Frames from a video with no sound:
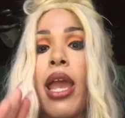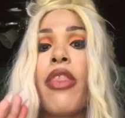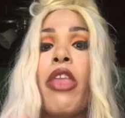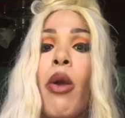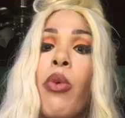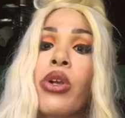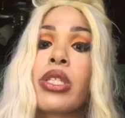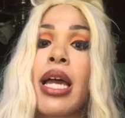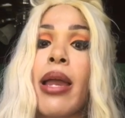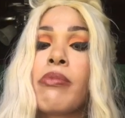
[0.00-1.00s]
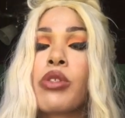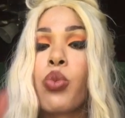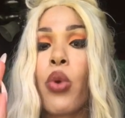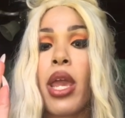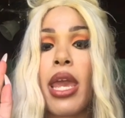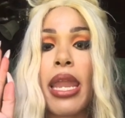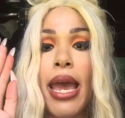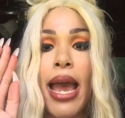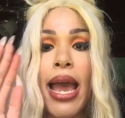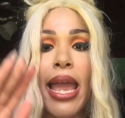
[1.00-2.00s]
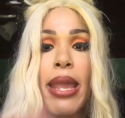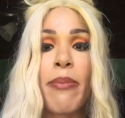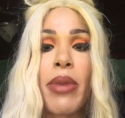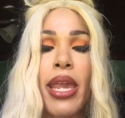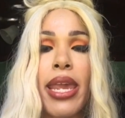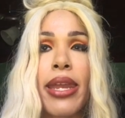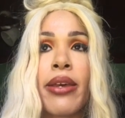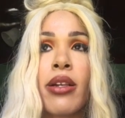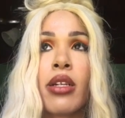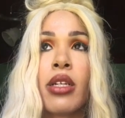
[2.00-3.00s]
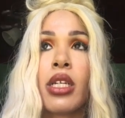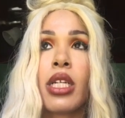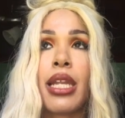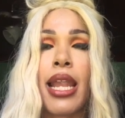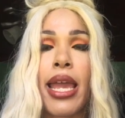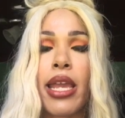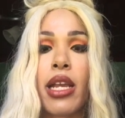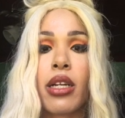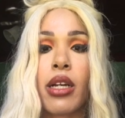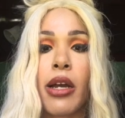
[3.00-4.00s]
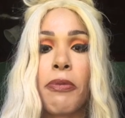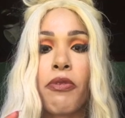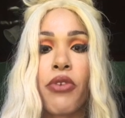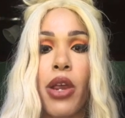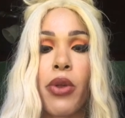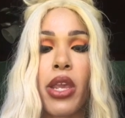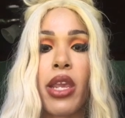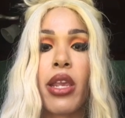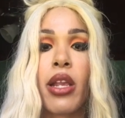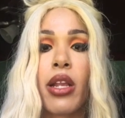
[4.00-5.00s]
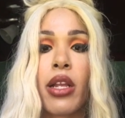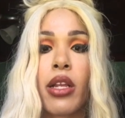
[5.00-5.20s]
And there were times when I made like very